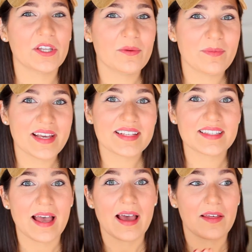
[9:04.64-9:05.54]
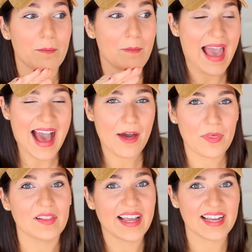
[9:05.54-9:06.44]
you miss
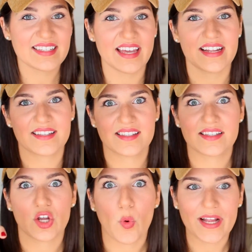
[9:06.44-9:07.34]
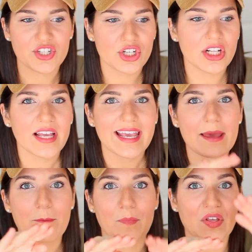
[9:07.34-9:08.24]
math, like I said, it's sequential,
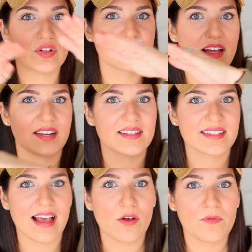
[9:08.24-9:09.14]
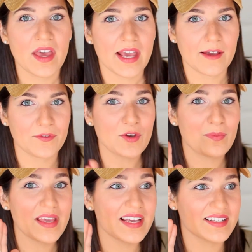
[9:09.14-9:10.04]
it builds on itself. If you
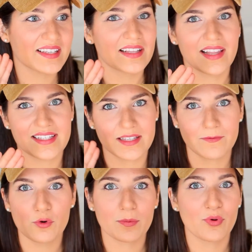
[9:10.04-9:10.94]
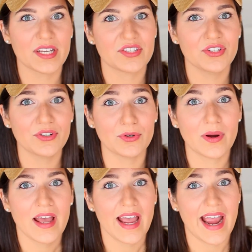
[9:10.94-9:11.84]
miss lesson
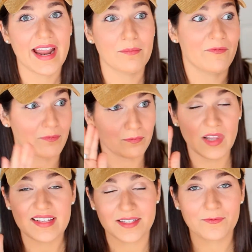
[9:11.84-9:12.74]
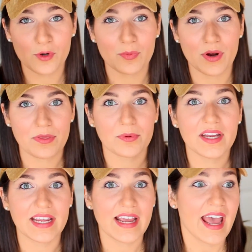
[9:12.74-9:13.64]
4.2 and lesson
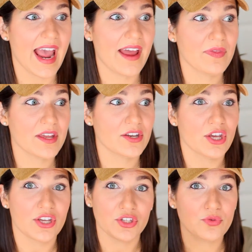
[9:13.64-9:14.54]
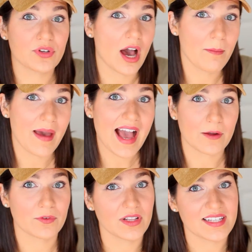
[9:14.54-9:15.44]
4.3 and then you come
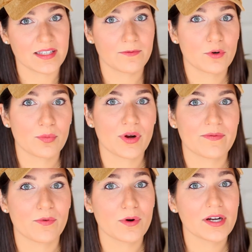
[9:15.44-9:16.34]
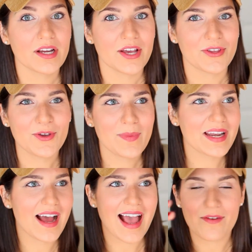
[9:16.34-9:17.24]
back for lesson 4.4, you may
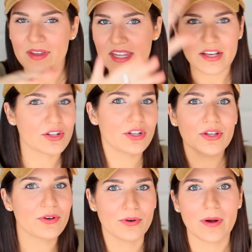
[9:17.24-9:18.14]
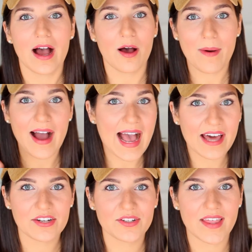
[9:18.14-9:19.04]
not have any clue about
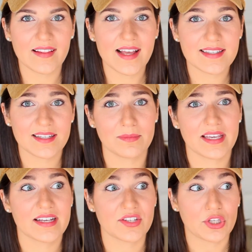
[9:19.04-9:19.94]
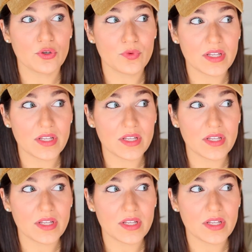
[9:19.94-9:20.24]
how to do that lesson because you